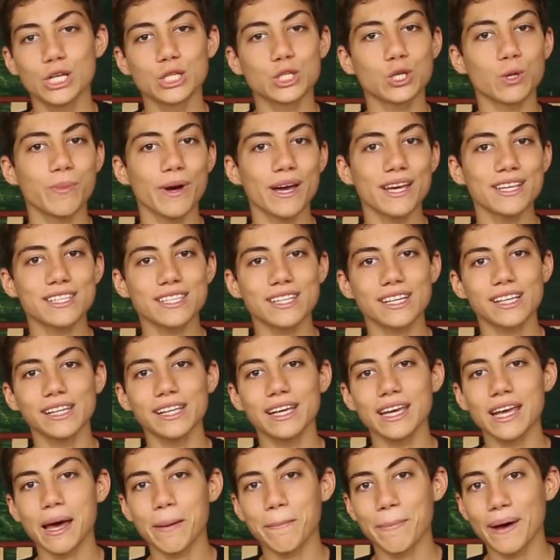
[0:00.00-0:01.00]
So
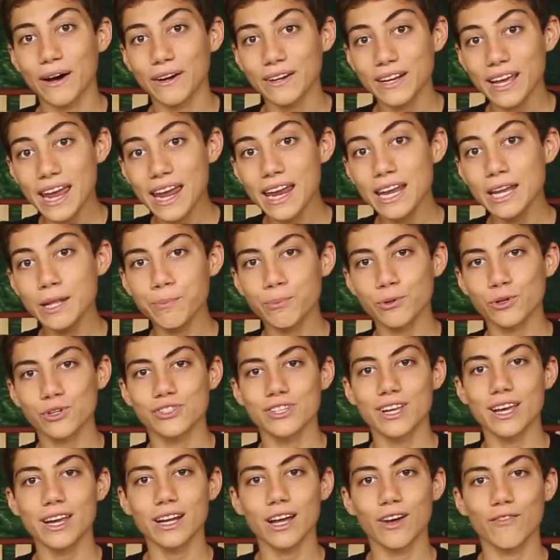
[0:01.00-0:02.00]
basically, about
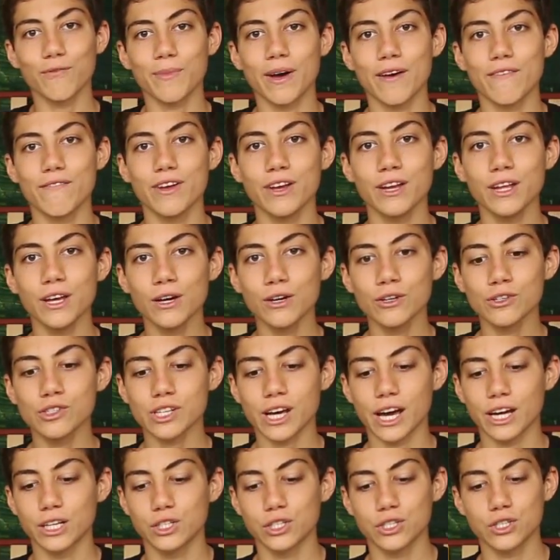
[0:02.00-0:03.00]
80% of my videos,
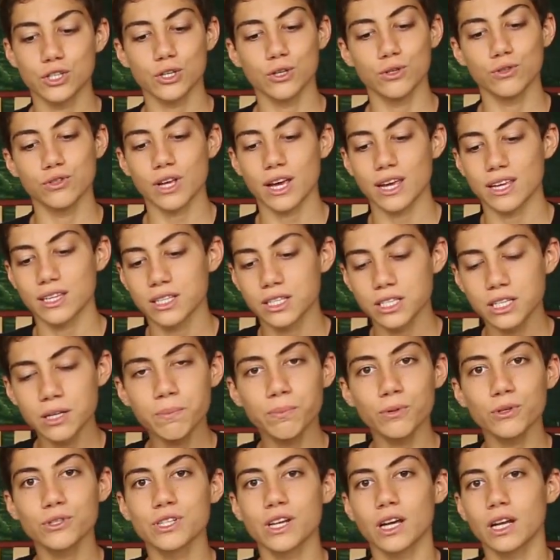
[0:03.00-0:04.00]
I just use a
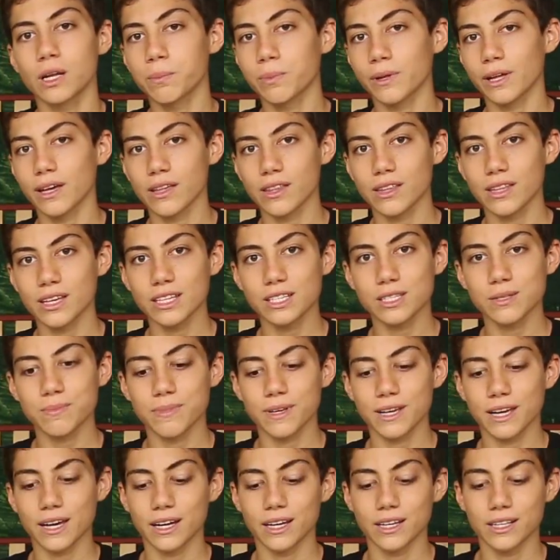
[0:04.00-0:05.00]
simple setup like this,
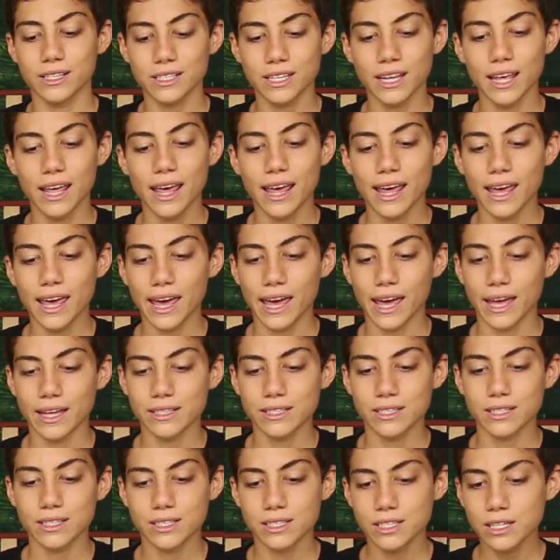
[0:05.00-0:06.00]
because
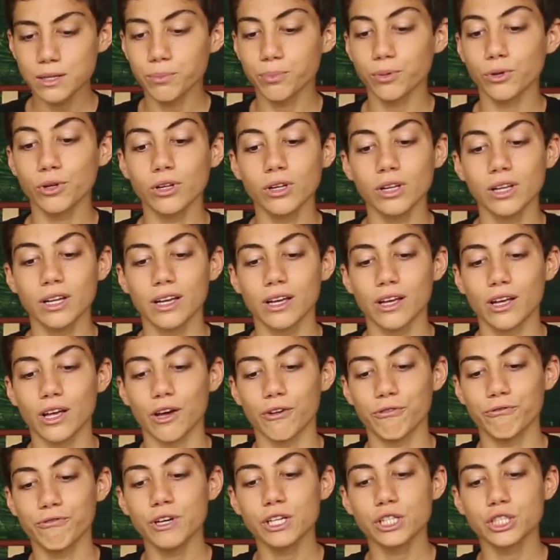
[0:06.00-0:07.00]
it's simple,
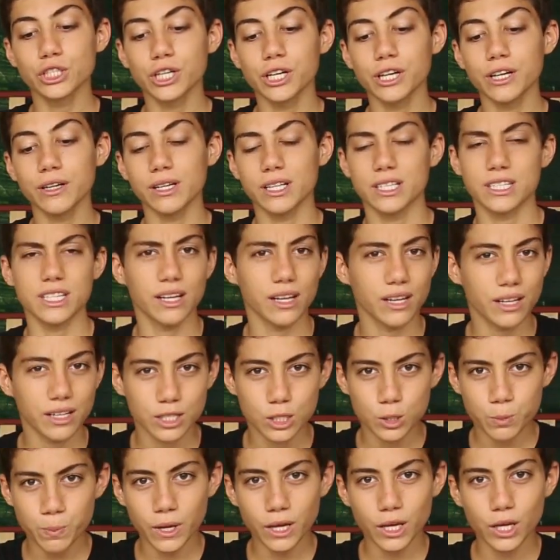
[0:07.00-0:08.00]
efficient, it's
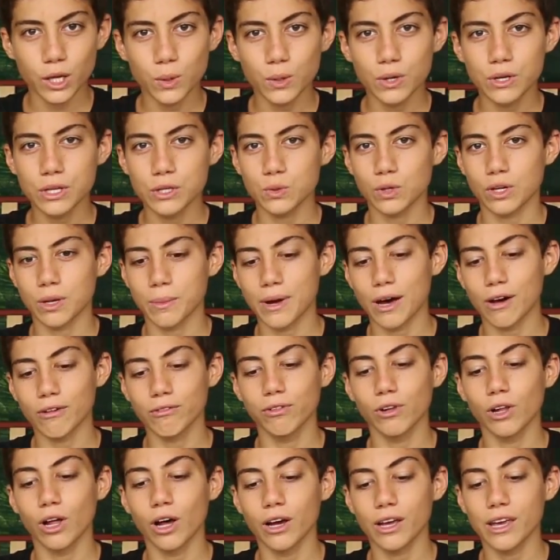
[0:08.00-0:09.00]
inconspicuous when I'm out
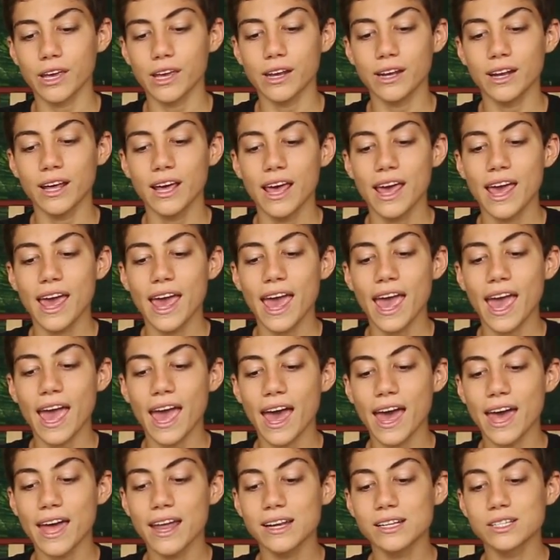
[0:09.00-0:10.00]
vlogging,
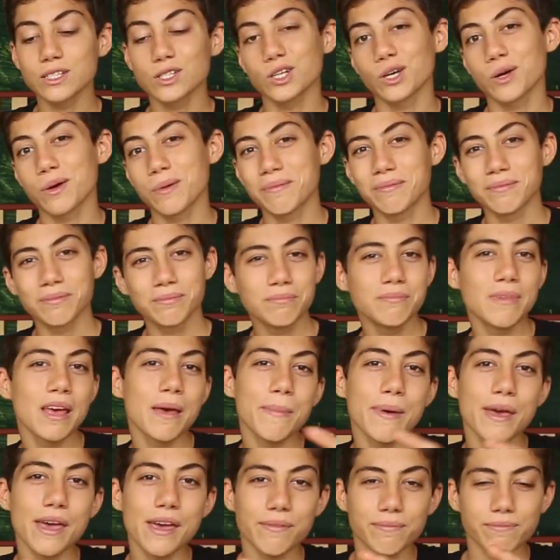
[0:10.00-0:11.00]
and
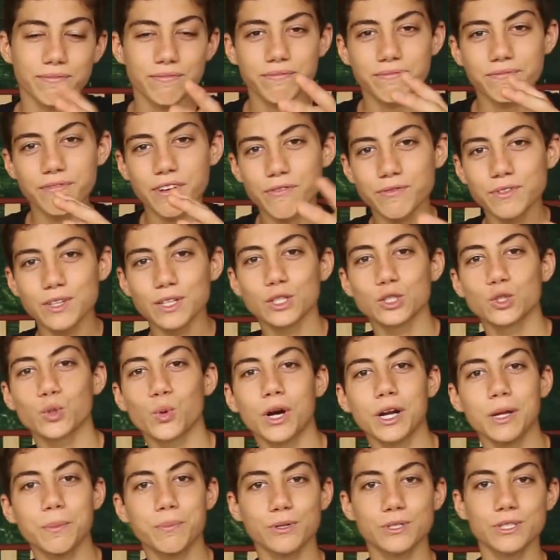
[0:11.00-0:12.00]
maybe 15 to
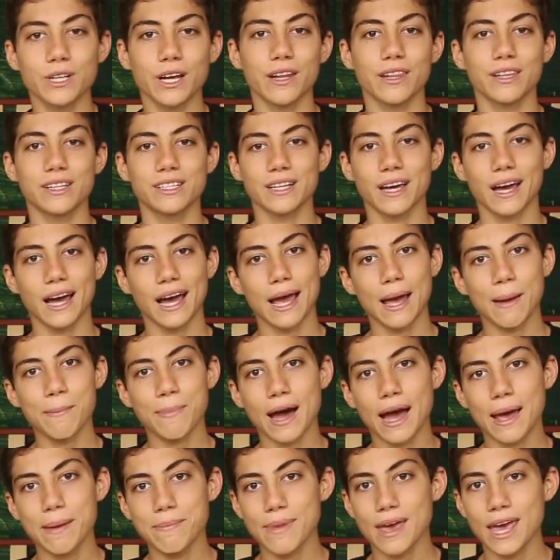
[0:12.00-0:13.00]
20% of the time
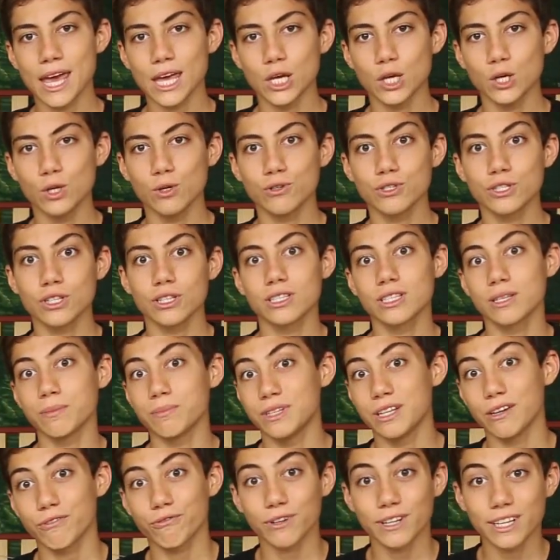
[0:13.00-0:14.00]
I may use some
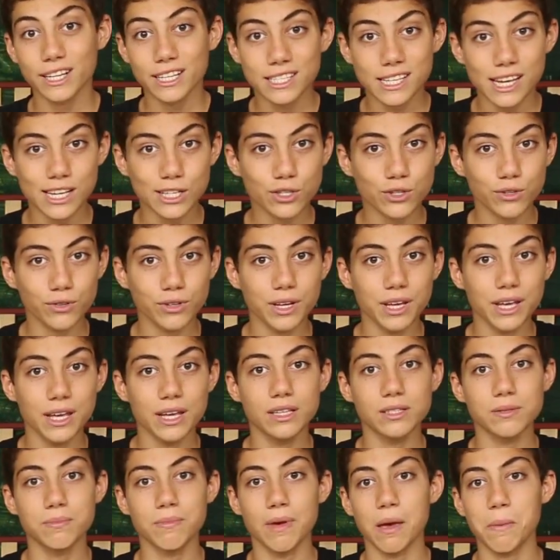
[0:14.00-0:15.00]
different
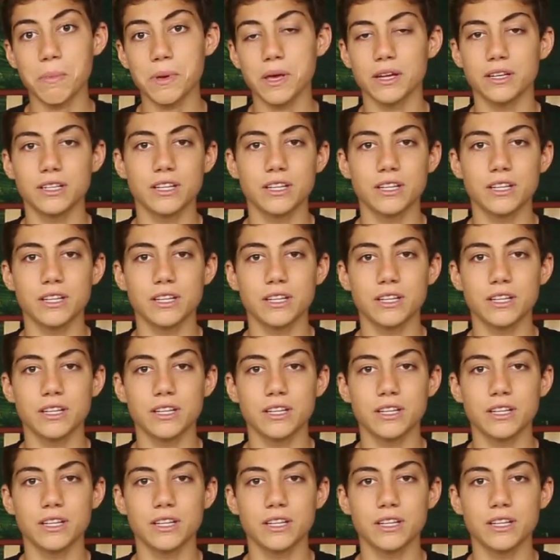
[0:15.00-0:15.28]
accessories, maybe a